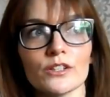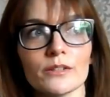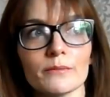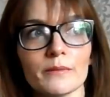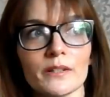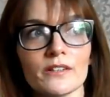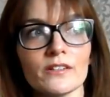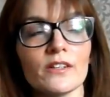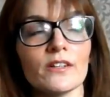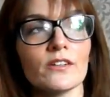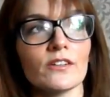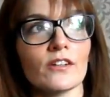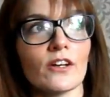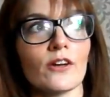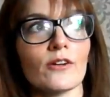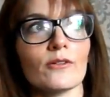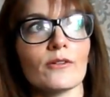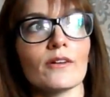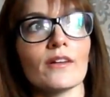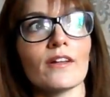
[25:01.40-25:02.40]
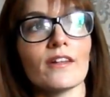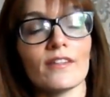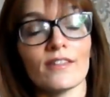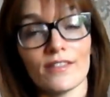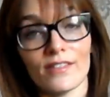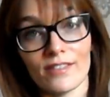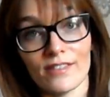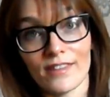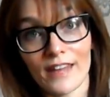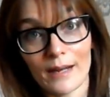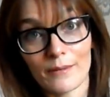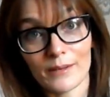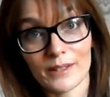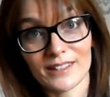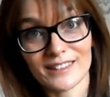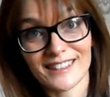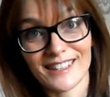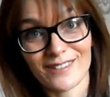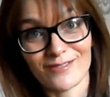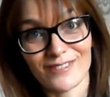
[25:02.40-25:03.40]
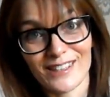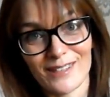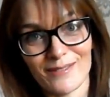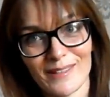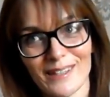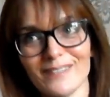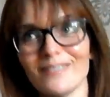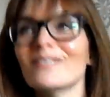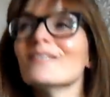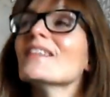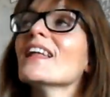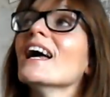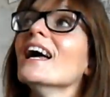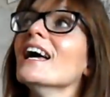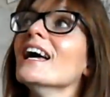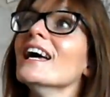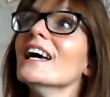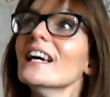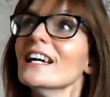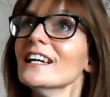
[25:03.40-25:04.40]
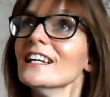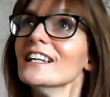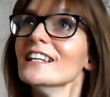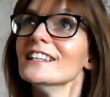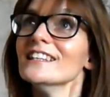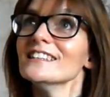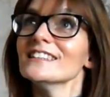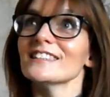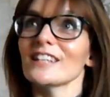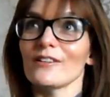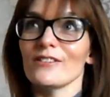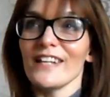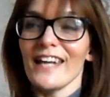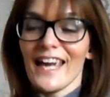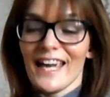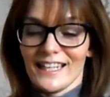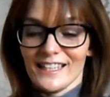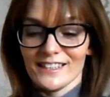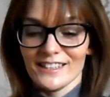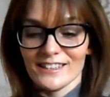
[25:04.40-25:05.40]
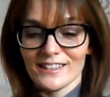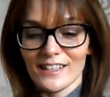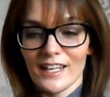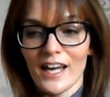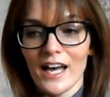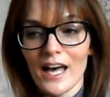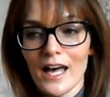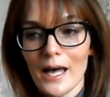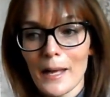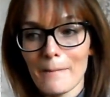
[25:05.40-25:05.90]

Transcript: for Christmas, so that worked out really well. So yes,